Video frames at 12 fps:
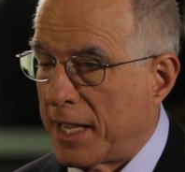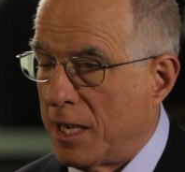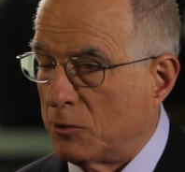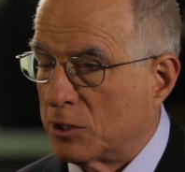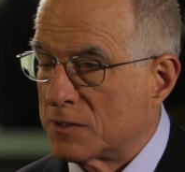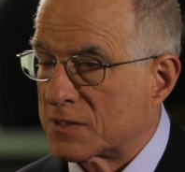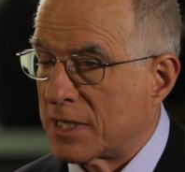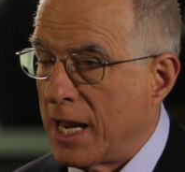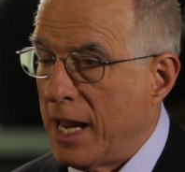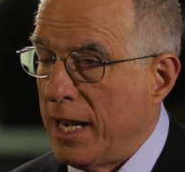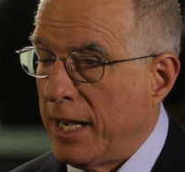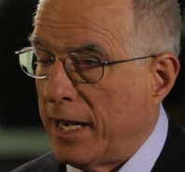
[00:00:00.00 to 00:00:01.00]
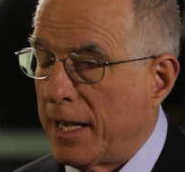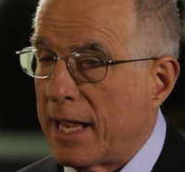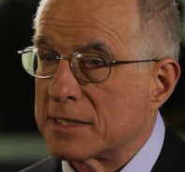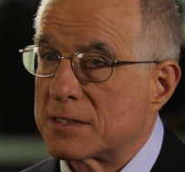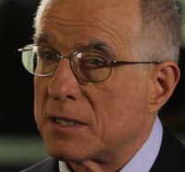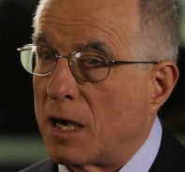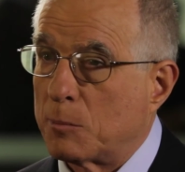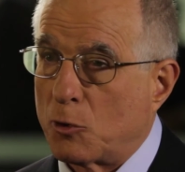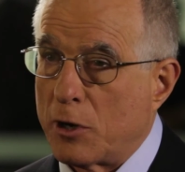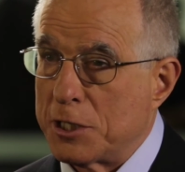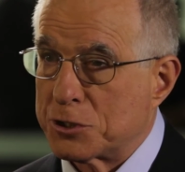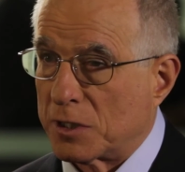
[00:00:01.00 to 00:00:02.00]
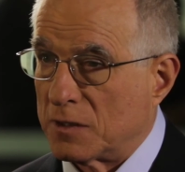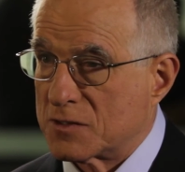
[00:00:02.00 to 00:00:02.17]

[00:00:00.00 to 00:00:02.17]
ours and has the operational